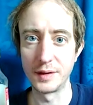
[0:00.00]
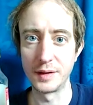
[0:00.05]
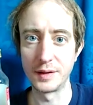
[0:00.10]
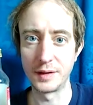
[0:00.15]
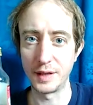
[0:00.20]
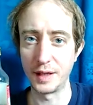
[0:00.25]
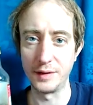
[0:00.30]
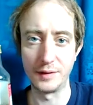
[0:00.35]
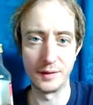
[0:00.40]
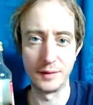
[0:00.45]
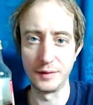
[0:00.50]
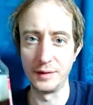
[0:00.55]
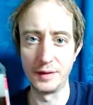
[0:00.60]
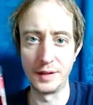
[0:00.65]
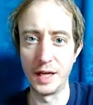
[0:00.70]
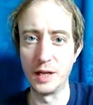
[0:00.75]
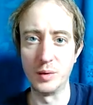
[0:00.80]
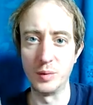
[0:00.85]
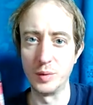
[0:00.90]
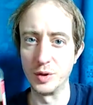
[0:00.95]

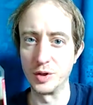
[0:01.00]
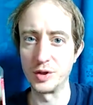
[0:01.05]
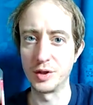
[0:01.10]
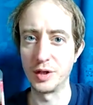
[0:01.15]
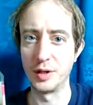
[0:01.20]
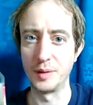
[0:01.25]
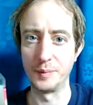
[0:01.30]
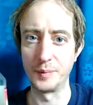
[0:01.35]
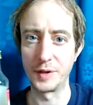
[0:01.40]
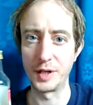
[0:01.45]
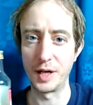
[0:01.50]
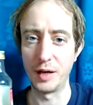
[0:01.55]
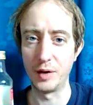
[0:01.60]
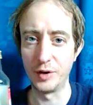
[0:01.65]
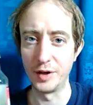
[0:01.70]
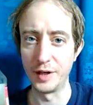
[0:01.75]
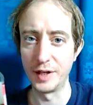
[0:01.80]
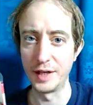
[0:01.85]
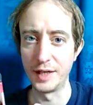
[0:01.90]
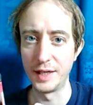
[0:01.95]
color.
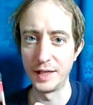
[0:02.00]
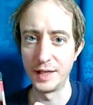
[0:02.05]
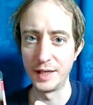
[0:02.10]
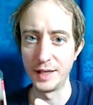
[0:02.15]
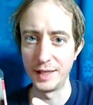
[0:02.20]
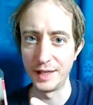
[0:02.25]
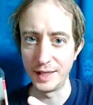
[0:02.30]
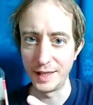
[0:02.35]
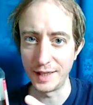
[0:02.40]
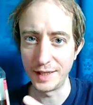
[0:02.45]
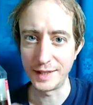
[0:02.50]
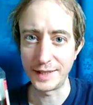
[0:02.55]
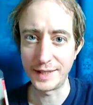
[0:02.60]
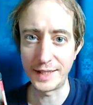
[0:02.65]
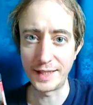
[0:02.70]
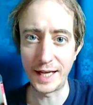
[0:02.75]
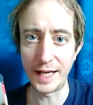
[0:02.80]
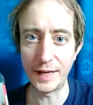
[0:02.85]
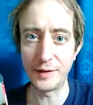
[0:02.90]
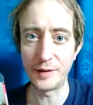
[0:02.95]

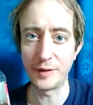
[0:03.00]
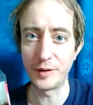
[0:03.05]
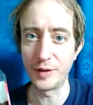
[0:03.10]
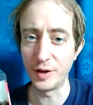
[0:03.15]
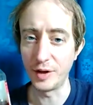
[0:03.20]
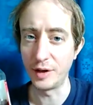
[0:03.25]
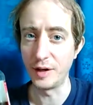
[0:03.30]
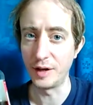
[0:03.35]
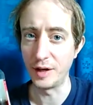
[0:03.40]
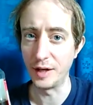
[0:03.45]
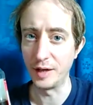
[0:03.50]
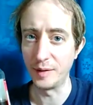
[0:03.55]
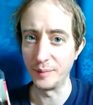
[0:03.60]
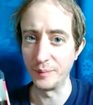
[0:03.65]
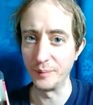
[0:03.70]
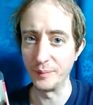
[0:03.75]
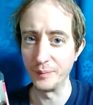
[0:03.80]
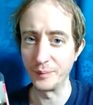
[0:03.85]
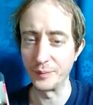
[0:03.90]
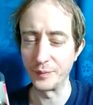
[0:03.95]
Get the
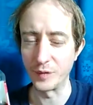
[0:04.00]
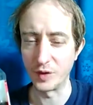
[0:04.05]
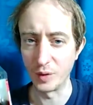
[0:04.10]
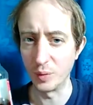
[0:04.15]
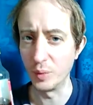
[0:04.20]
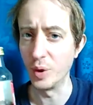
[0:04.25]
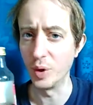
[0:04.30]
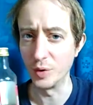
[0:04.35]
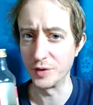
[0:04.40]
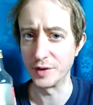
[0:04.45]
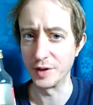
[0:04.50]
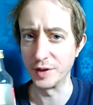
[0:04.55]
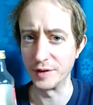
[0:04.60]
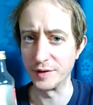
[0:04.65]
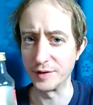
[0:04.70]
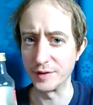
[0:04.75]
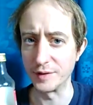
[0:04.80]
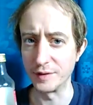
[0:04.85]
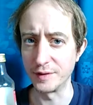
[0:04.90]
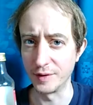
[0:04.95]
roasted
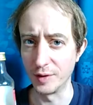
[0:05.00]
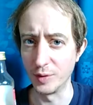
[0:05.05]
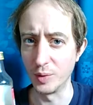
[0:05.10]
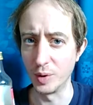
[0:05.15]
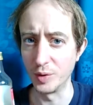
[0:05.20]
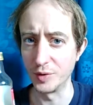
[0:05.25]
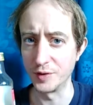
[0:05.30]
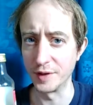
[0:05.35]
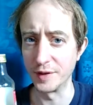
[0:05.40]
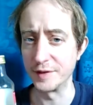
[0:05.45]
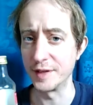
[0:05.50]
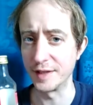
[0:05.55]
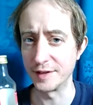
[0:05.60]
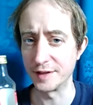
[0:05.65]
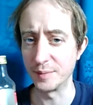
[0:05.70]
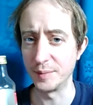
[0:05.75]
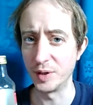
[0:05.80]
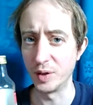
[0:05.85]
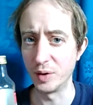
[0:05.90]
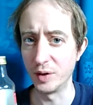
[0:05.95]

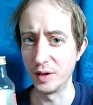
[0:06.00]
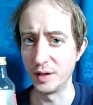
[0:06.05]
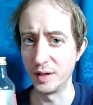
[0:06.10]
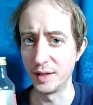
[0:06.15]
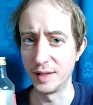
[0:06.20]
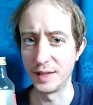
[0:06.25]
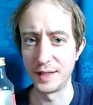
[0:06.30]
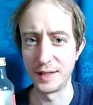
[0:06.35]
sesame oil.